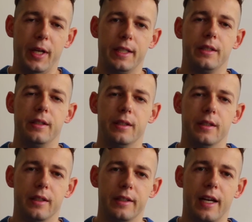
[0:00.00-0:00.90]
past
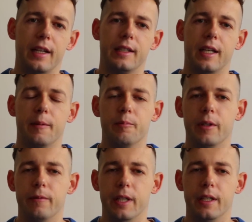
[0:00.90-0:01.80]
the
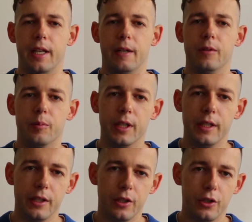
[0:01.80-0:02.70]
nighttime when
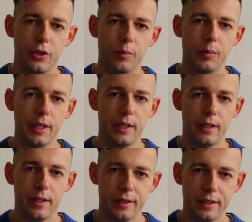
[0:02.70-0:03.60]
everybody should
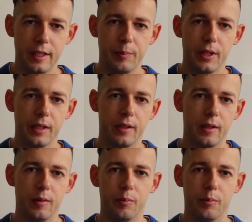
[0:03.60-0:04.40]
be sleeping,